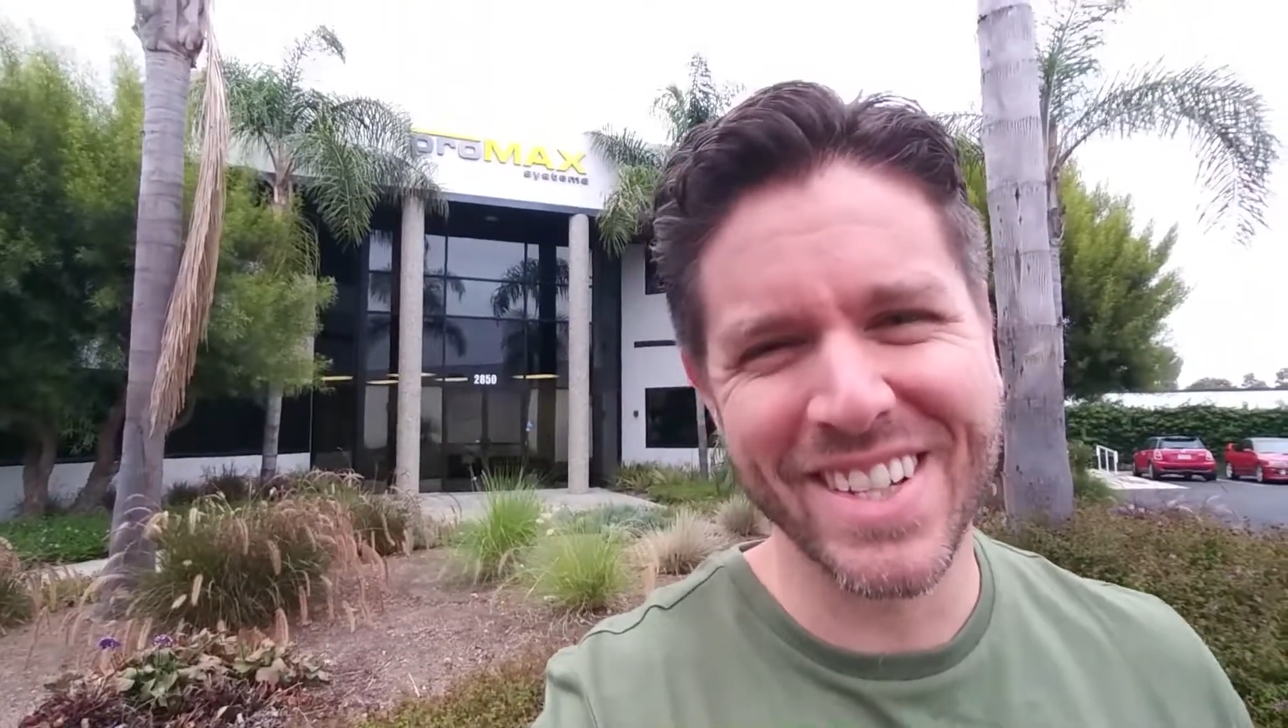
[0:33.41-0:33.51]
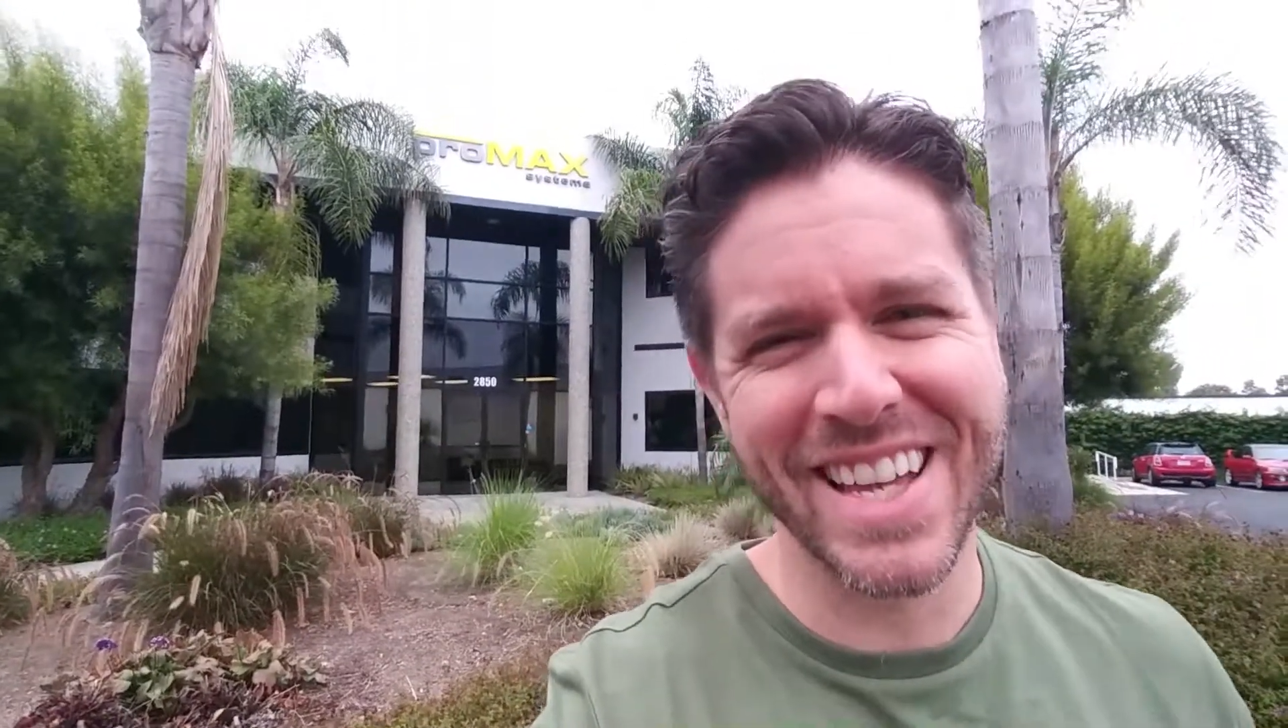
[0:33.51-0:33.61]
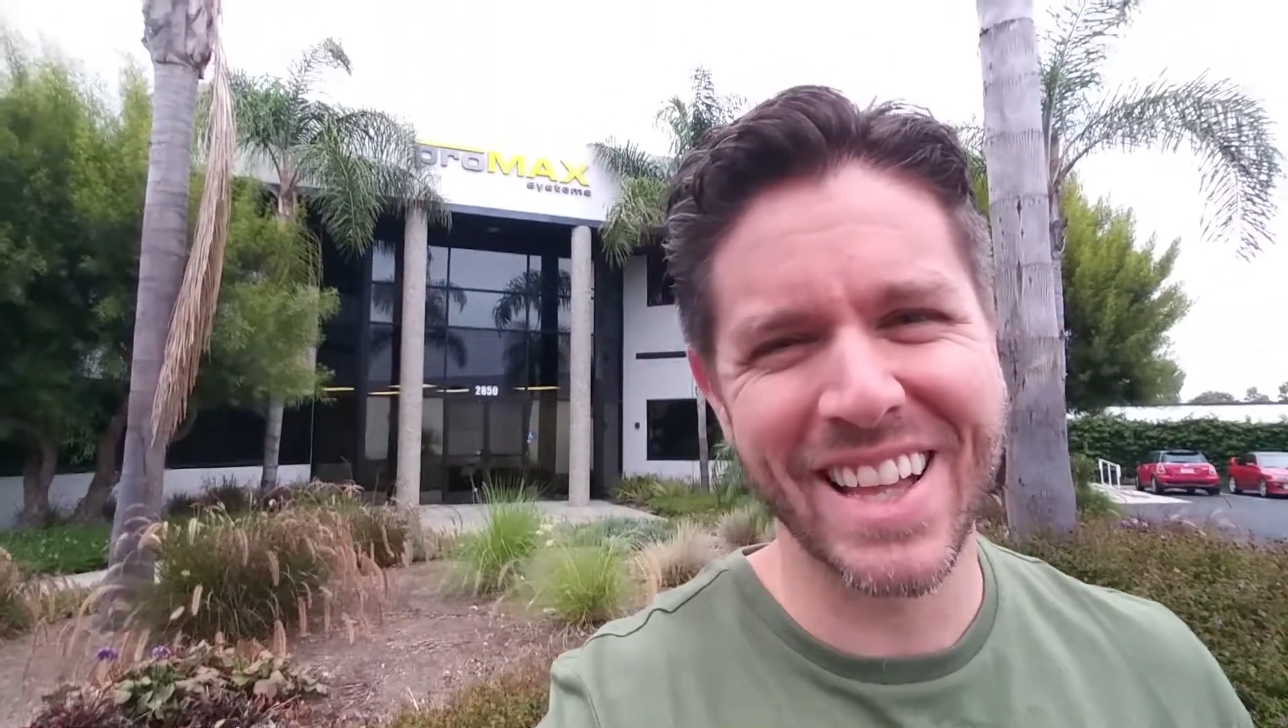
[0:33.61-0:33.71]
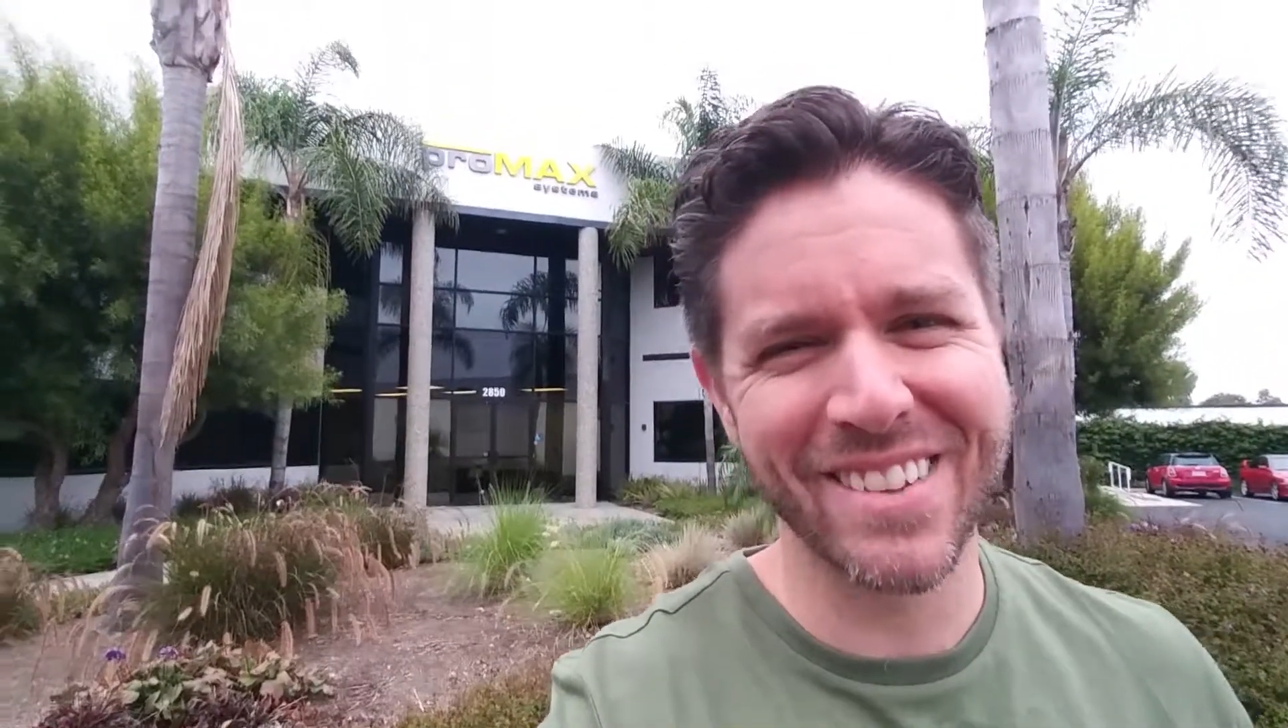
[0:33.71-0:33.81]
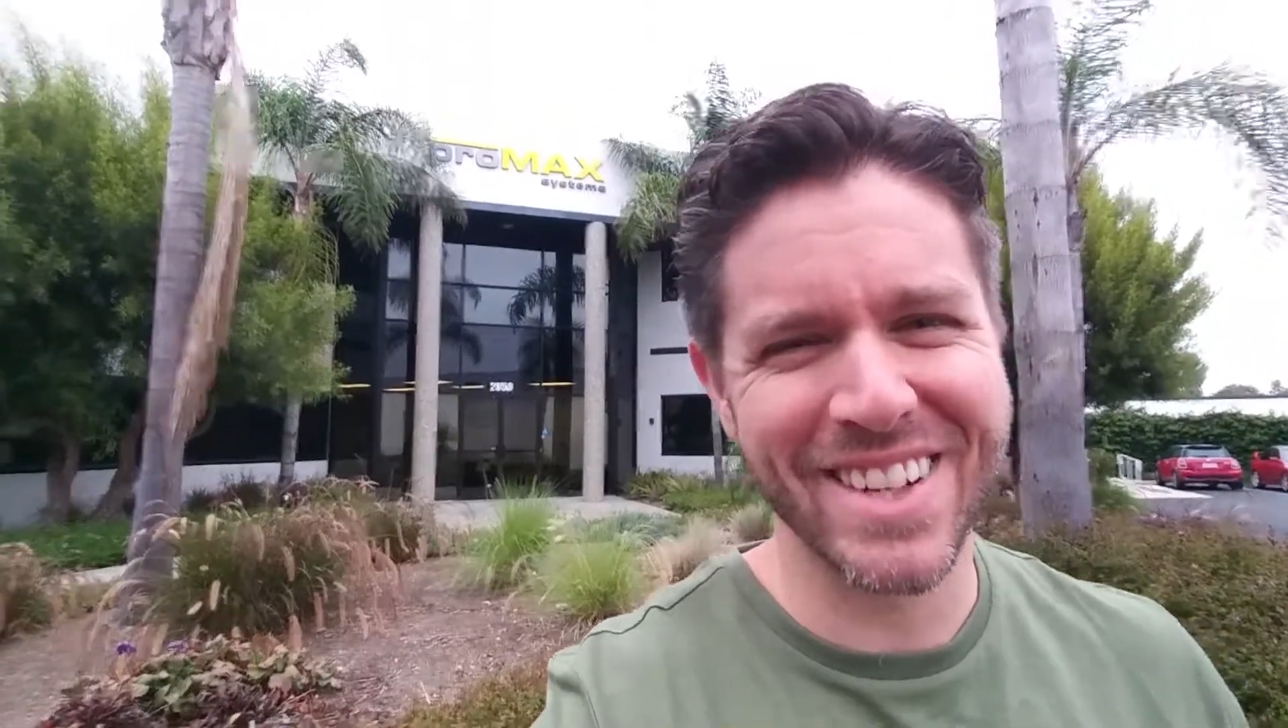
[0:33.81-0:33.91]

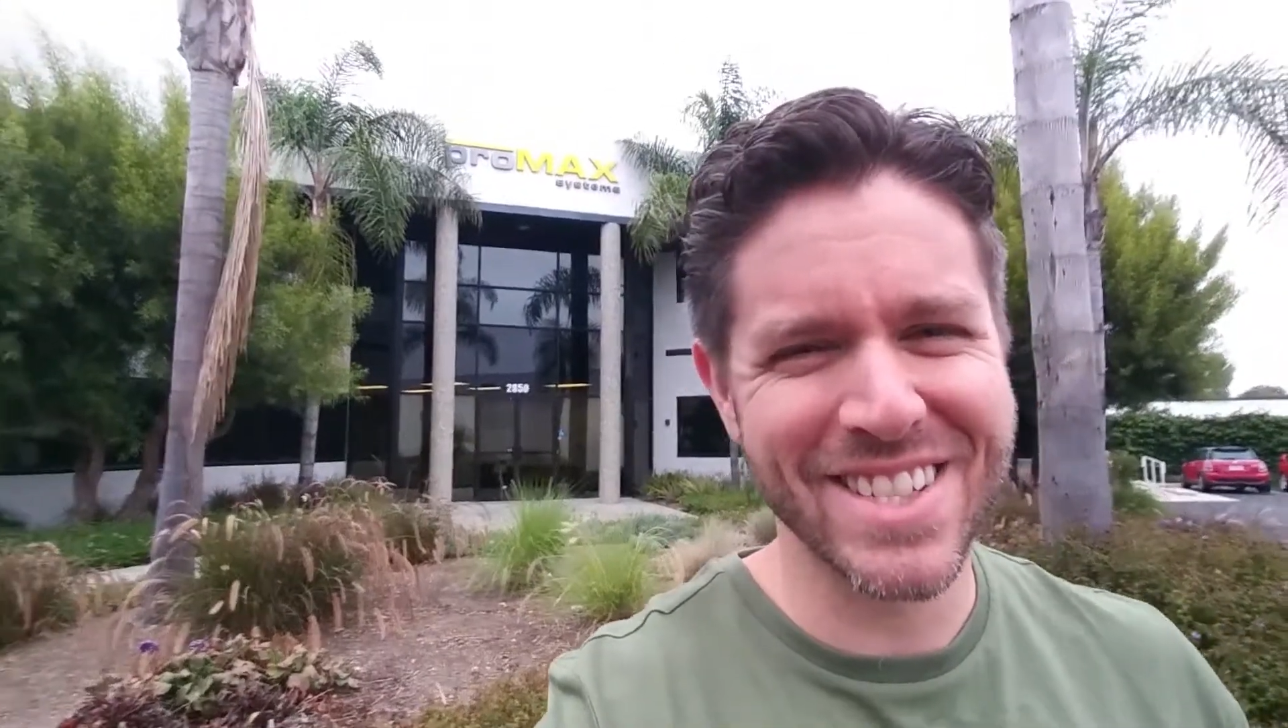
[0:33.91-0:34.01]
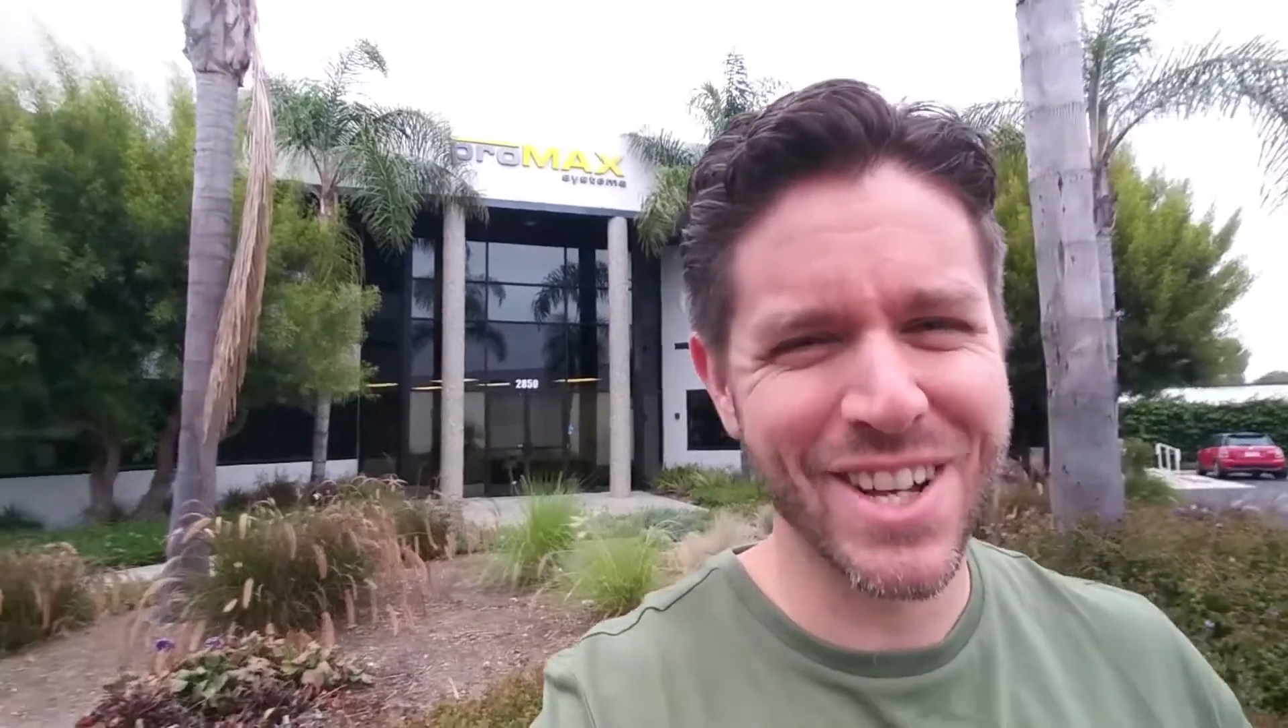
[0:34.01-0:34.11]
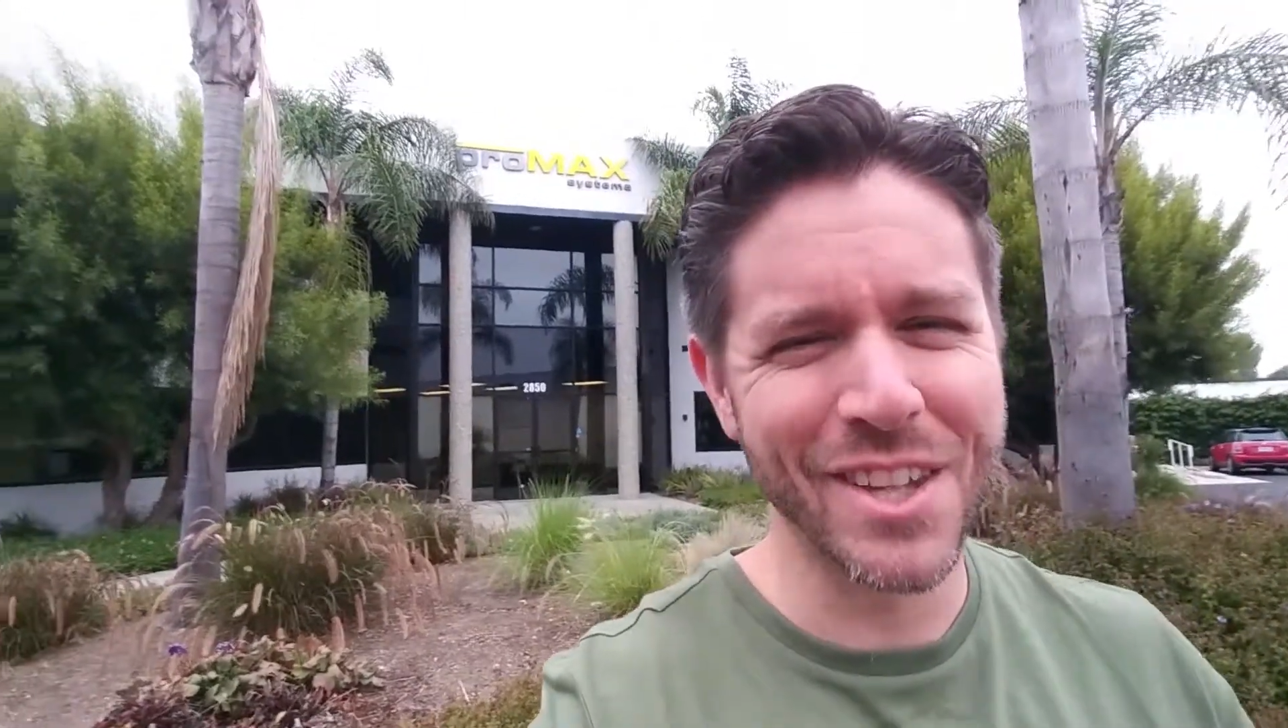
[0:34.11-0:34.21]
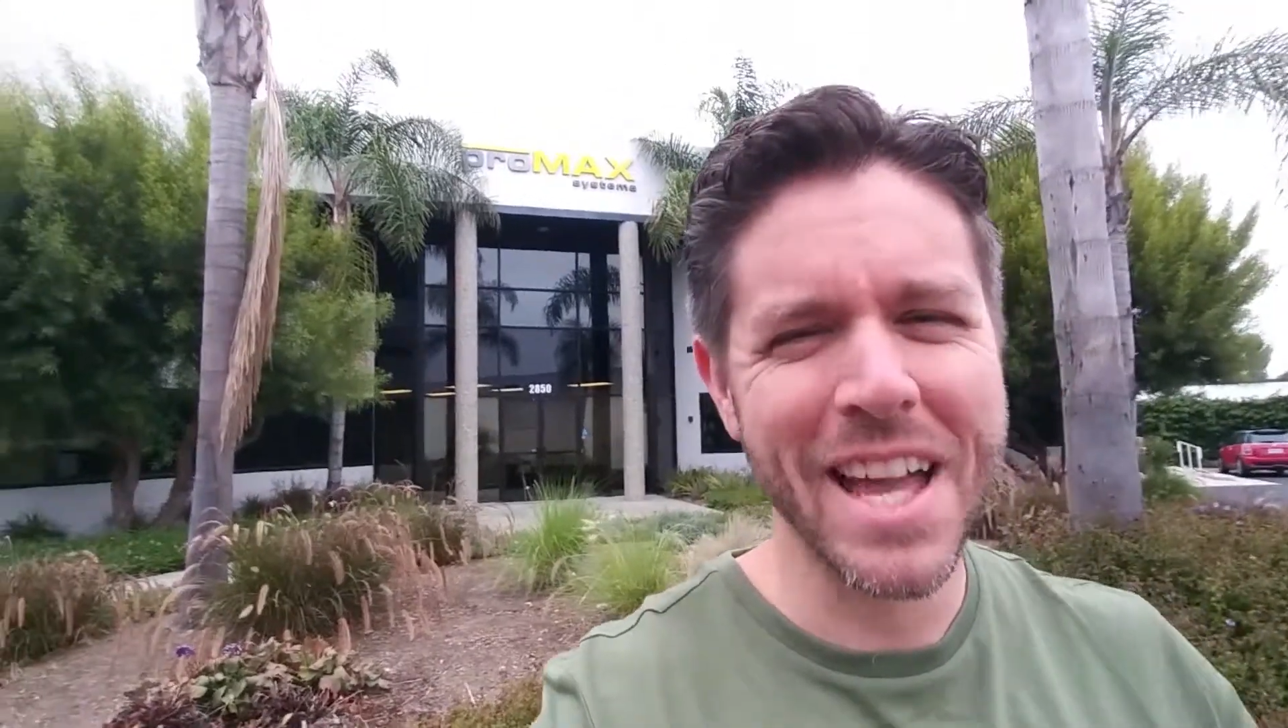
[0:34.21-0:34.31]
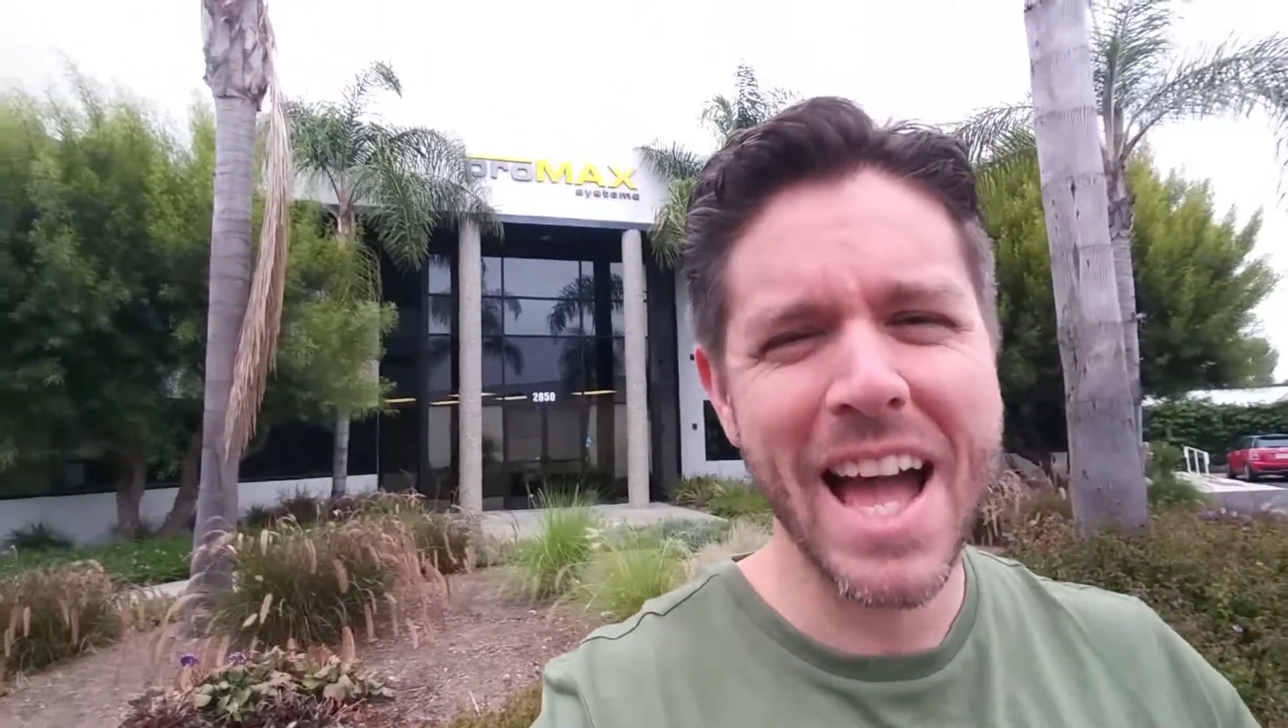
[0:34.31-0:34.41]
exactly what it was
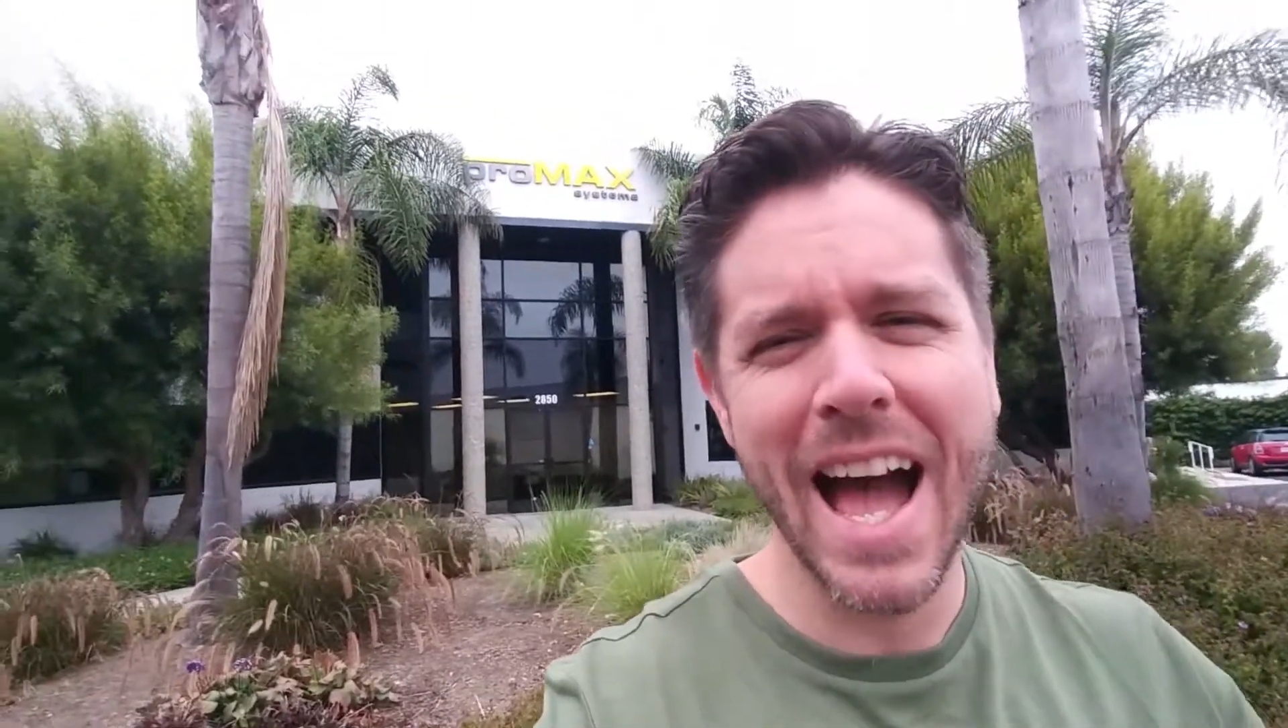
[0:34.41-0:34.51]
called.